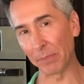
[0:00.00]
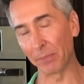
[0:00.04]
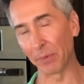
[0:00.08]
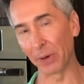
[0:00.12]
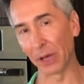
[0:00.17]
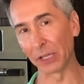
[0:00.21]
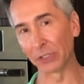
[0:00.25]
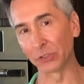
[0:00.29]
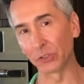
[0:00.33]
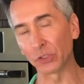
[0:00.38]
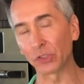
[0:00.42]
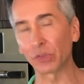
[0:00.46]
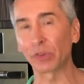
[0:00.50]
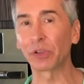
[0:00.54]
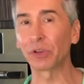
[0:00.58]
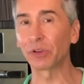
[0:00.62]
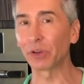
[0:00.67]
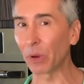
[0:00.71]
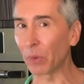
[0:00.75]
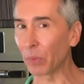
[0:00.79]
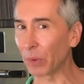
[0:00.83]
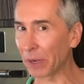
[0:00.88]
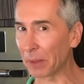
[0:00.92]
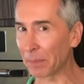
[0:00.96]
button so you
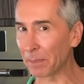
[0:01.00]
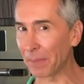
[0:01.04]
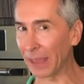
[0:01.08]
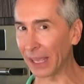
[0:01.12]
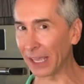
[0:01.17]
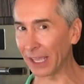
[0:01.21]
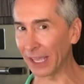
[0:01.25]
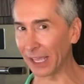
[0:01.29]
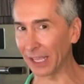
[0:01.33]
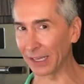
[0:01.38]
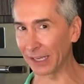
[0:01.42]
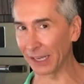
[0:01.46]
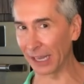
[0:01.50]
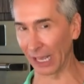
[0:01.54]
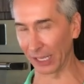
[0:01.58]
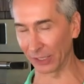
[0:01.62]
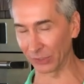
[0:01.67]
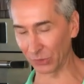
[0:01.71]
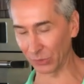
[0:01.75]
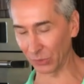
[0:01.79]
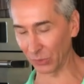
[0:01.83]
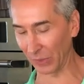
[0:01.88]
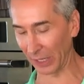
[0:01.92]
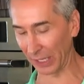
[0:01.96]
know what I'm making
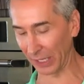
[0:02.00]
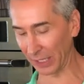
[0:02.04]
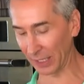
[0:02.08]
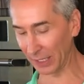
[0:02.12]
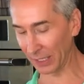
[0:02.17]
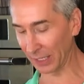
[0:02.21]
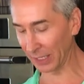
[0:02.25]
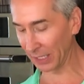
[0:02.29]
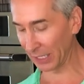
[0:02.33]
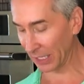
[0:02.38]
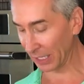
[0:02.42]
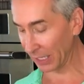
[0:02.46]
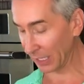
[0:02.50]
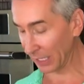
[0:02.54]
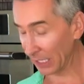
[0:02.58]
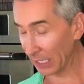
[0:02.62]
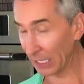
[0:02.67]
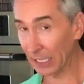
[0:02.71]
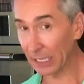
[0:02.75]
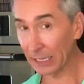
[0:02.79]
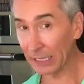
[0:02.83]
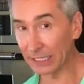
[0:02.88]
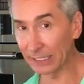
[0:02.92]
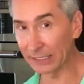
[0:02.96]
next week.
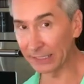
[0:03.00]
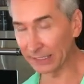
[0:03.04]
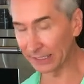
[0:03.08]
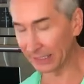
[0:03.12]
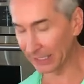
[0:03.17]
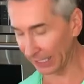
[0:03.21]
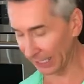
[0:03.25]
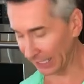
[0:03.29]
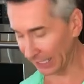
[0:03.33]
Let's dig